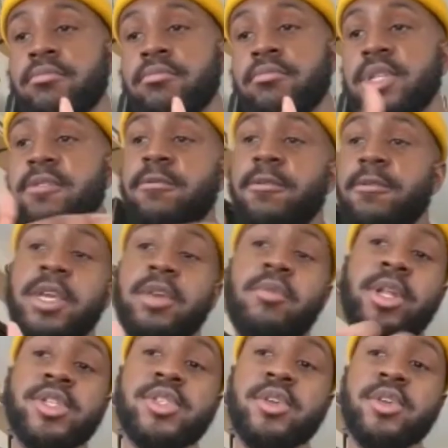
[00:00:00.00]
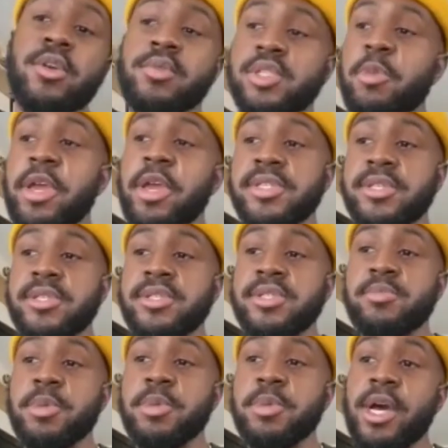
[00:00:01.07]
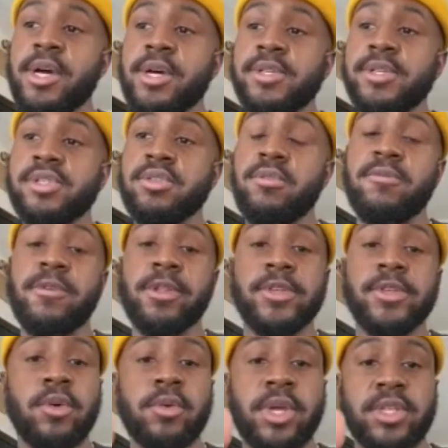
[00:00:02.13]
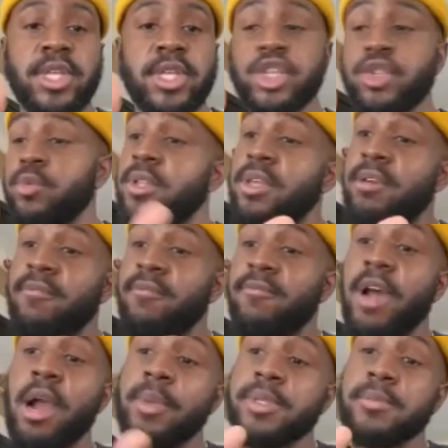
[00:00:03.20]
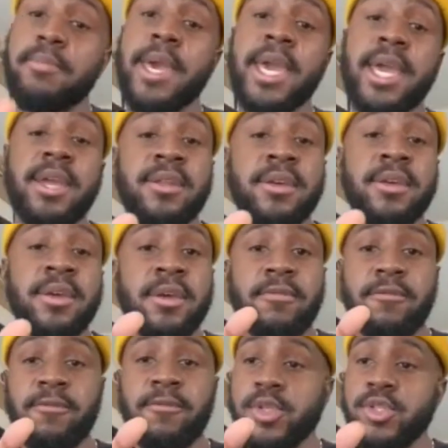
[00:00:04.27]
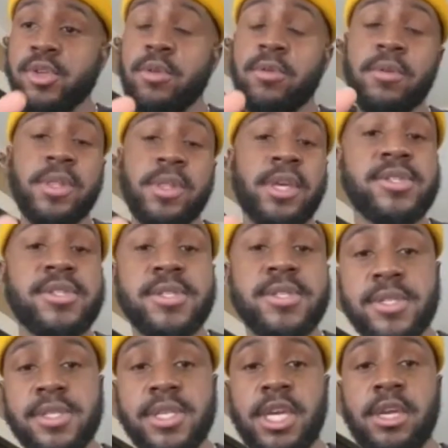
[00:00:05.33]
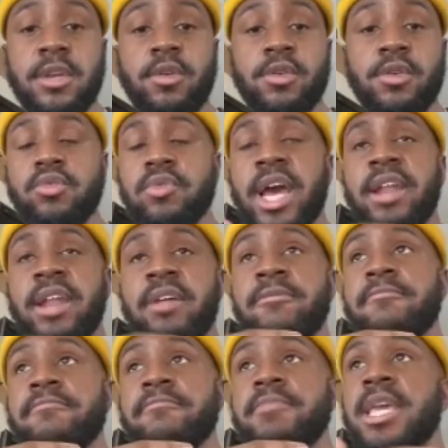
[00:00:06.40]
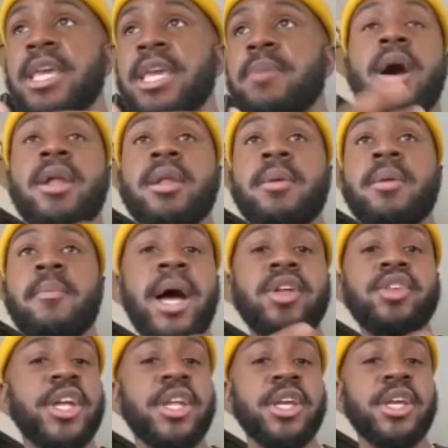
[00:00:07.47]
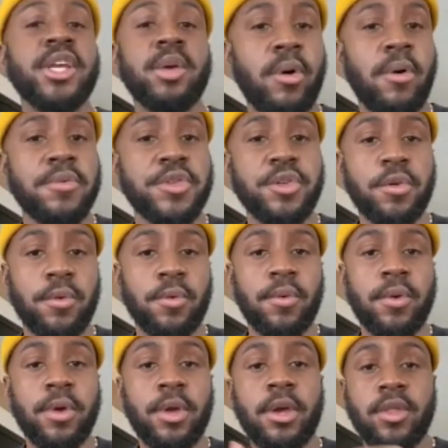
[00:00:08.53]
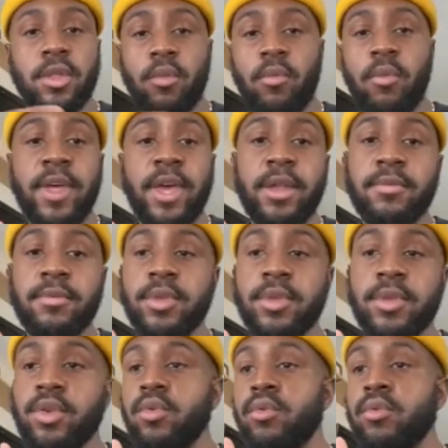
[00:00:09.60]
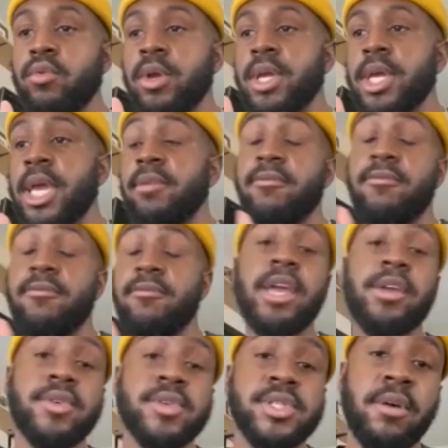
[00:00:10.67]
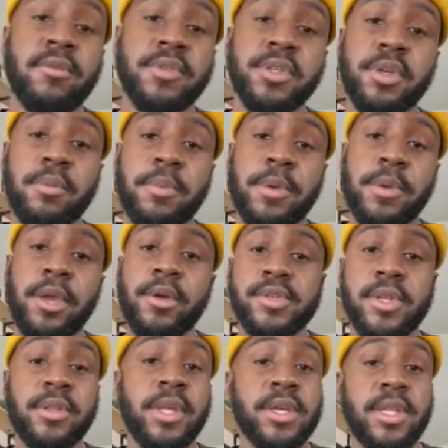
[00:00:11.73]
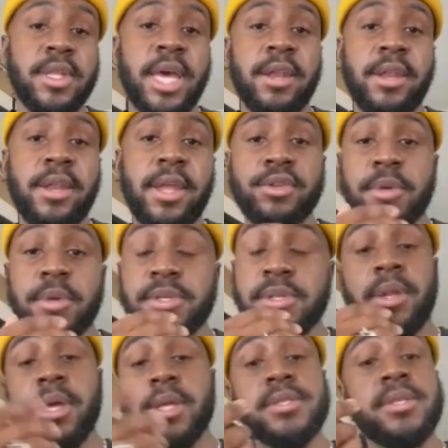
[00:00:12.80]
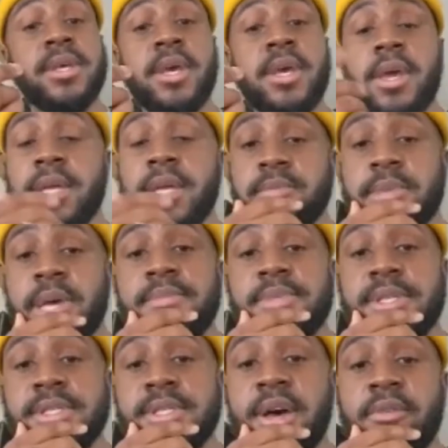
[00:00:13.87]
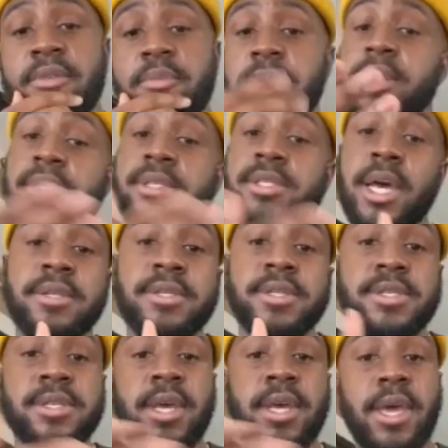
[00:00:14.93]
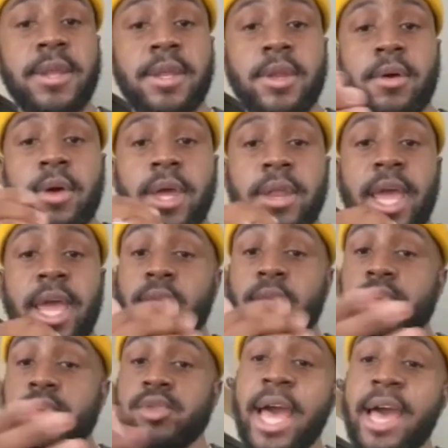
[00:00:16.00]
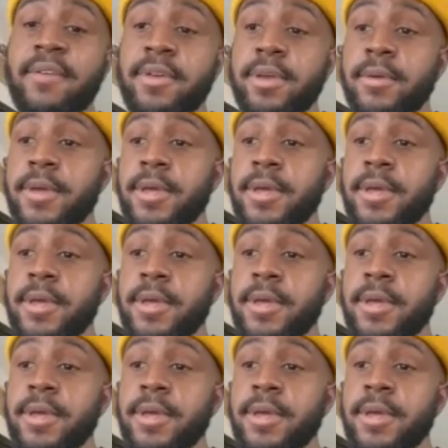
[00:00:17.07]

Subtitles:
differently when in certain spaces because you feel as though contextually the environment's made for certain things to succeed? Or do you kind of keep an unapologetic approach to the way that you convey yourself to your peers, things of that nature? Because I mean, it's sometimes it's tough being in the sciences, and you know, and also having,